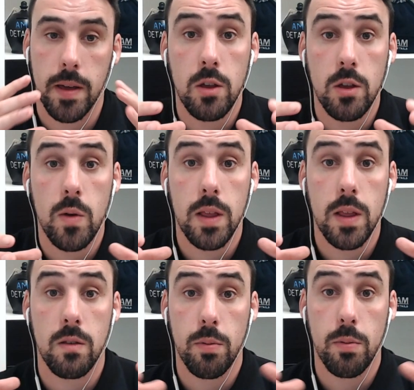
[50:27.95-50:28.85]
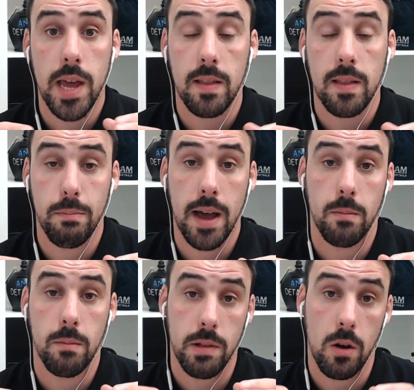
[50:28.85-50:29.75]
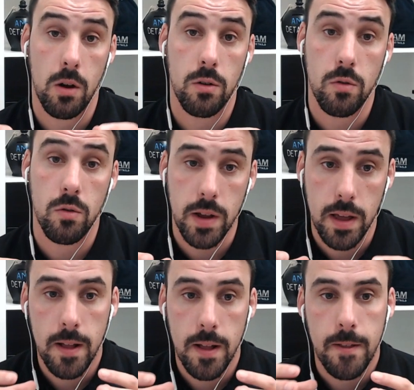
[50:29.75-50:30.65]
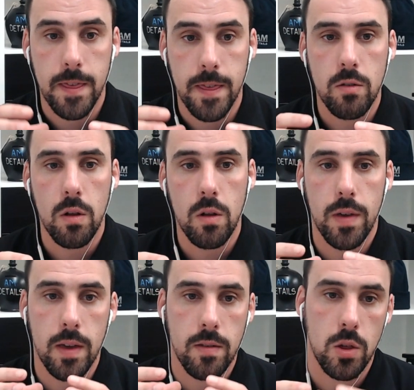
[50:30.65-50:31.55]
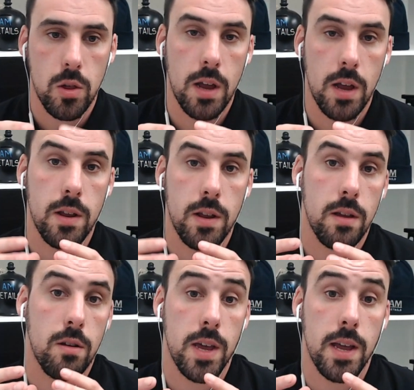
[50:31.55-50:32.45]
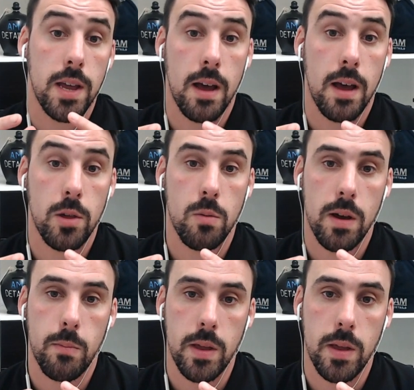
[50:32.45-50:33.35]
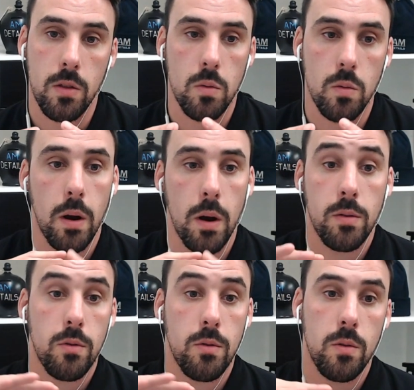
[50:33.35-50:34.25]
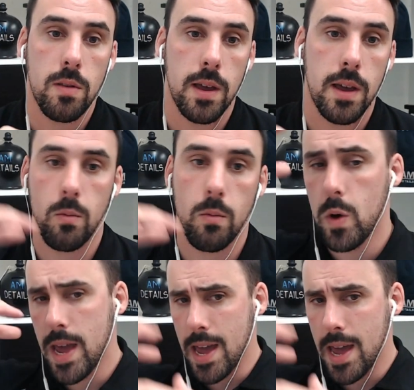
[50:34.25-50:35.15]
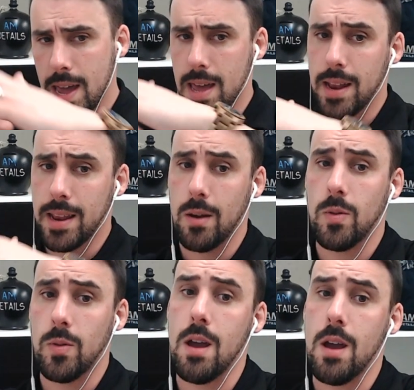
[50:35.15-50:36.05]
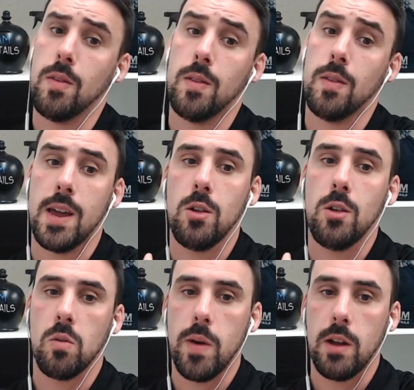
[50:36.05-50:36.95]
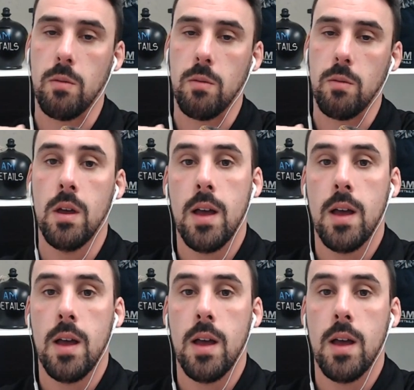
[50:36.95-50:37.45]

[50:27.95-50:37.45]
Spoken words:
Can you do anything to protect the backing plate on your rotary? These are all things that generally create damage in my opinion. So burn through is like way down there in the danger spectrum.